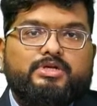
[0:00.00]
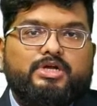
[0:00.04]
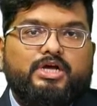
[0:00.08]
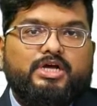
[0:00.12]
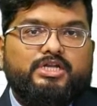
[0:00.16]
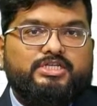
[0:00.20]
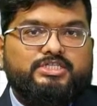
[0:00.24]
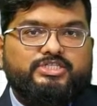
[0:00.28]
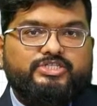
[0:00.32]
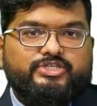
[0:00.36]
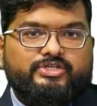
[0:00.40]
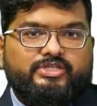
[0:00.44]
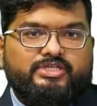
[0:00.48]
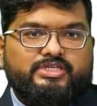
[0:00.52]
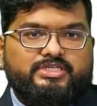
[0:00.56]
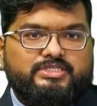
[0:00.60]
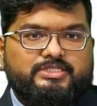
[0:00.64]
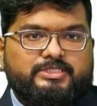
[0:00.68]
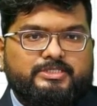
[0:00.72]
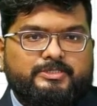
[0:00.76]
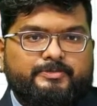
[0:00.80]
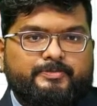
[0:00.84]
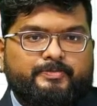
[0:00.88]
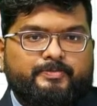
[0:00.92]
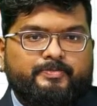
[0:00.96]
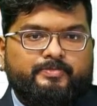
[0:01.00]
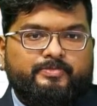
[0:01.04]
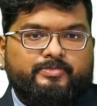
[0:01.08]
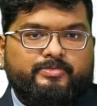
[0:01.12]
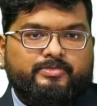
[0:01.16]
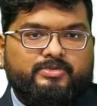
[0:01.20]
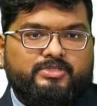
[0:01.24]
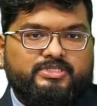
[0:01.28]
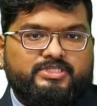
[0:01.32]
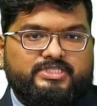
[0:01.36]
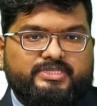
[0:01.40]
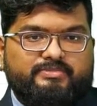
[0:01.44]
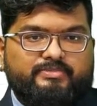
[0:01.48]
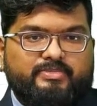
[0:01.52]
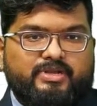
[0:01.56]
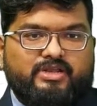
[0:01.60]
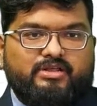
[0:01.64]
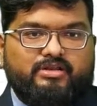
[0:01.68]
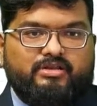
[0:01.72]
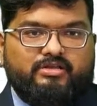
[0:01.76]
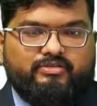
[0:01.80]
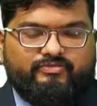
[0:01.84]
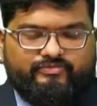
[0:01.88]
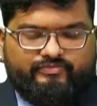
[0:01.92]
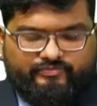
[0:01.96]
Understood this? Simple
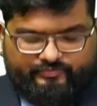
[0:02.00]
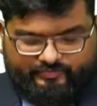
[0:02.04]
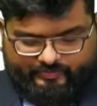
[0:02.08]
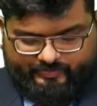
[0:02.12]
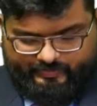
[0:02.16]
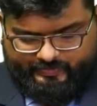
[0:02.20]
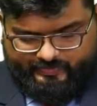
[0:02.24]
enough?